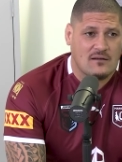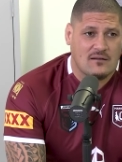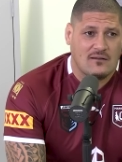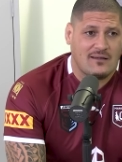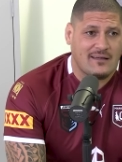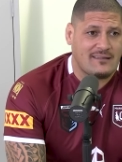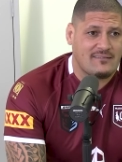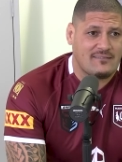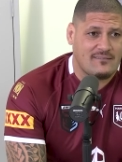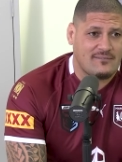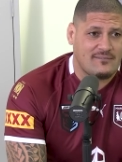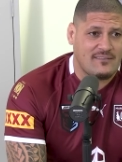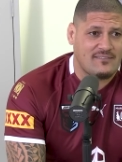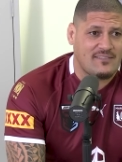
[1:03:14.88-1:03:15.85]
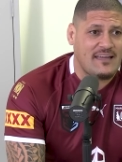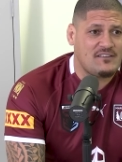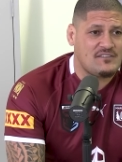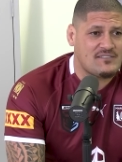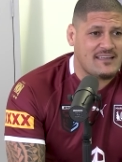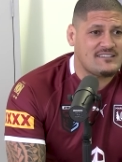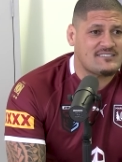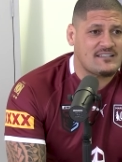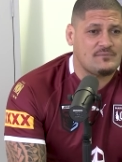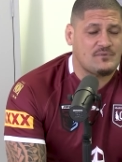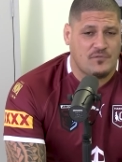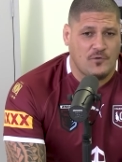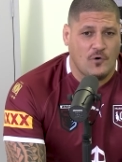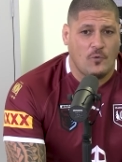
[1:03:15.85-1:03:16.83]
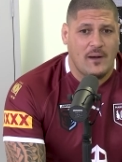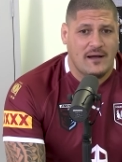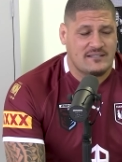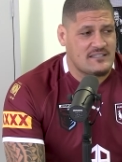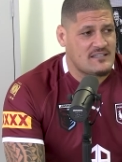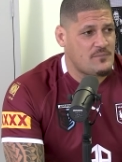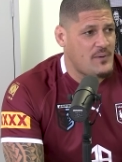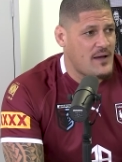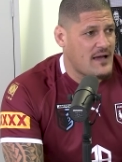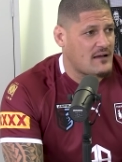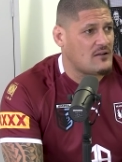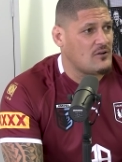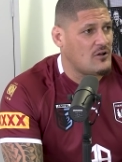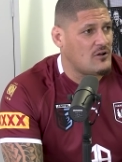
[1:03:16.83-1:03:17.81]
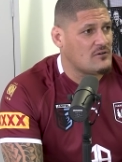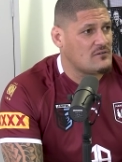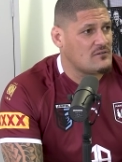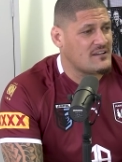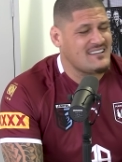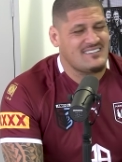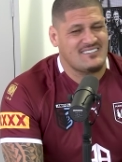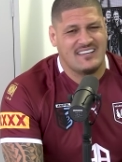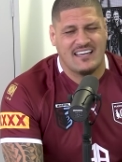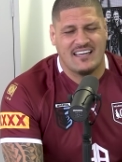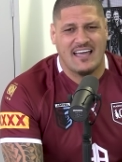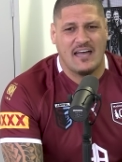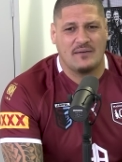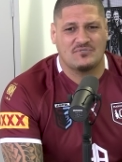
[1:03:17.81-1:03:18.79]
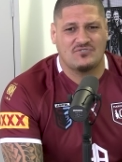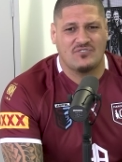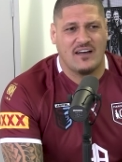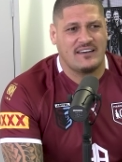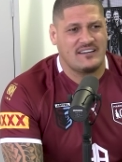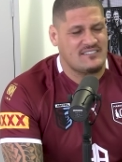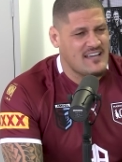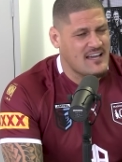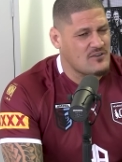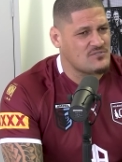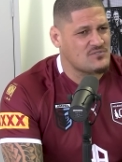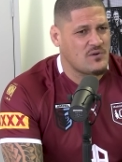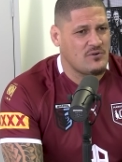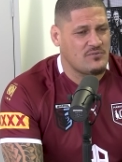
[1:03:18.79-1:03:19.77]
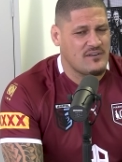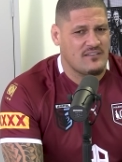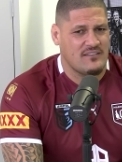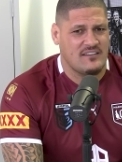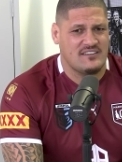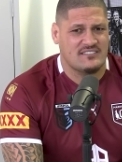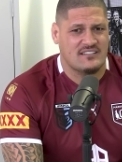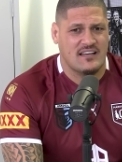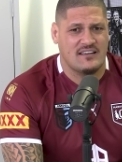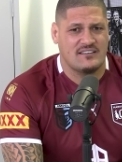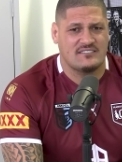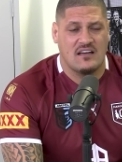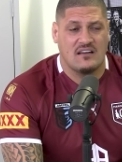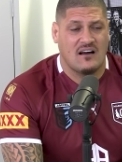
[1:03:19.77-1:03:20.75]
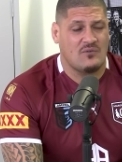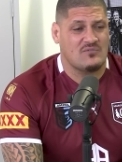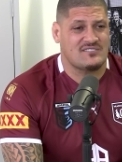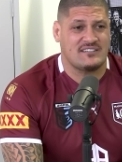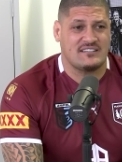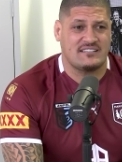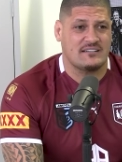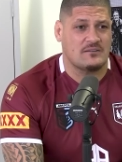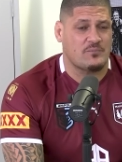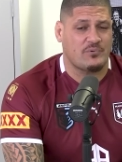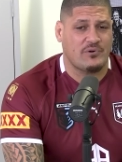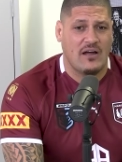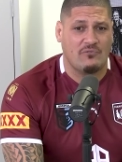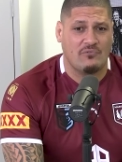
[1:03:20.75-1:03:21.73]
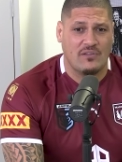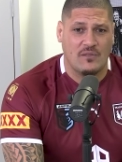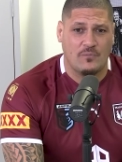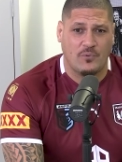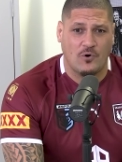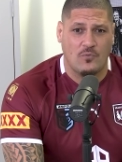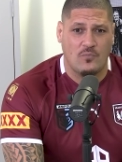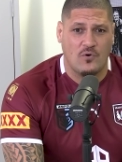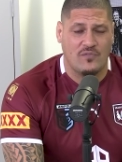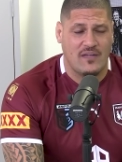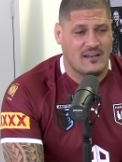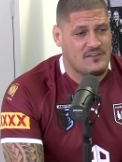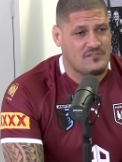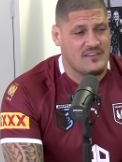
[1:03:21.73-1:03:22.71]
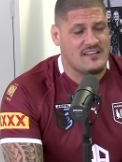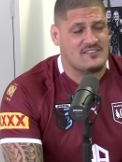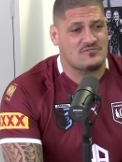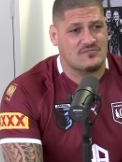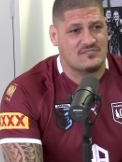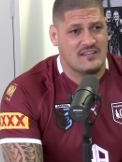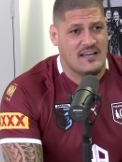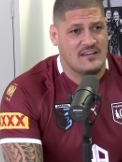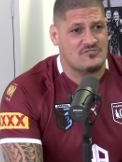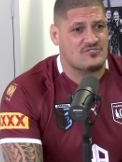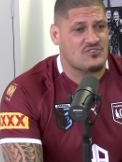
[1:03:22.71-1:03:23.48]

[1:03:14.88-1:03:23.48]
like they seem to fall back to the pack a lot. Like his kicking game's great. He tackles well these days. I want to see Dylan Brown run the ball more. That left edge looks dangerous.